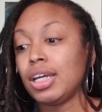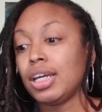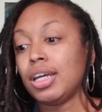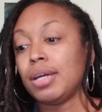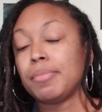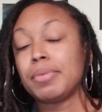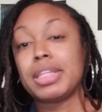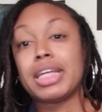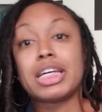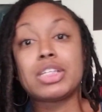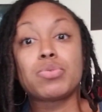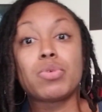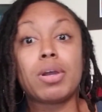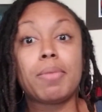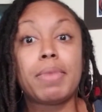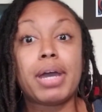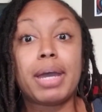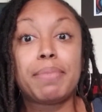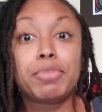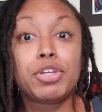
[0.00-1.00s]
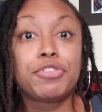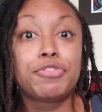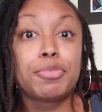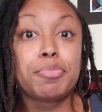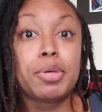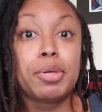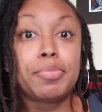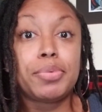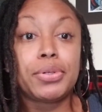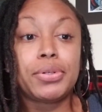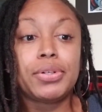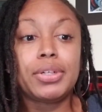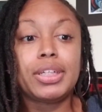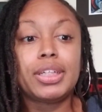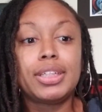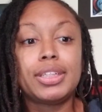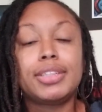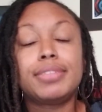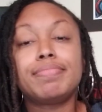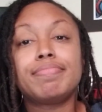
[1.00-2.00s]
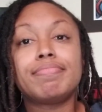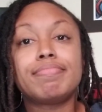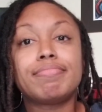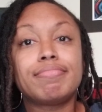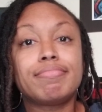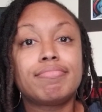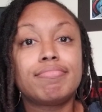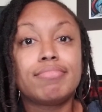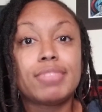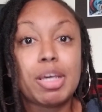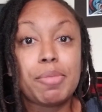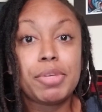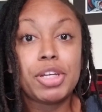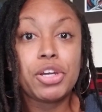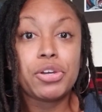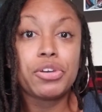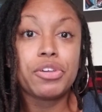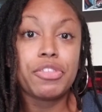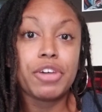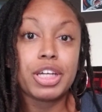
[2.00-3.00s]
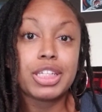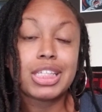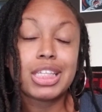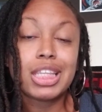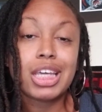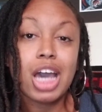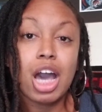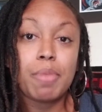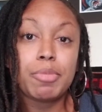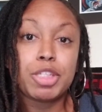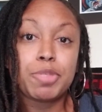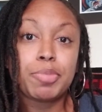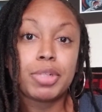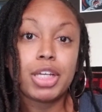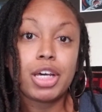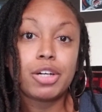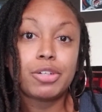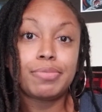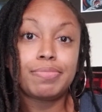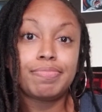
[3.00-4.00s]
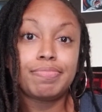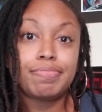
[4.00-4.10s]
But that's where I'm at, beautiful people. Let me know your thoughts in the comments below.